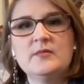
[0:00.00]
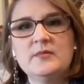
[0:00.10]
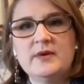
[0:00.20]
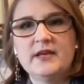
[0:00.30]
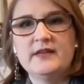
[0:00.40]

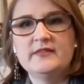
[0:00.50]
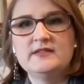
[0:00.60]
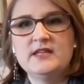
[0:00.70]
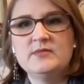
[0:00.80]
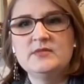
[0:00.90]
but at the
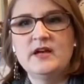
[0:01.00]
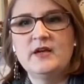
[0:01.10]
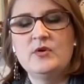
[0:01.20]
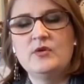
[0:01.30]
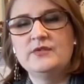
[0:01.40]
same
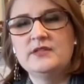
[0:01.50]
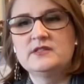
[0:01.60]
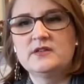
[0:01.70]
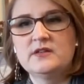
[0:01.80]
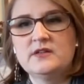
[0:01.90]
time, only
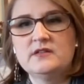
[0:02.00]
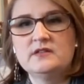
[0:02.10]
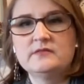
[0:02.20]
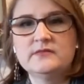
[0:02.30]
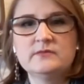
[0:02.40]

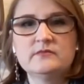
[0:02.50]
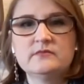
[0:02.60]
certain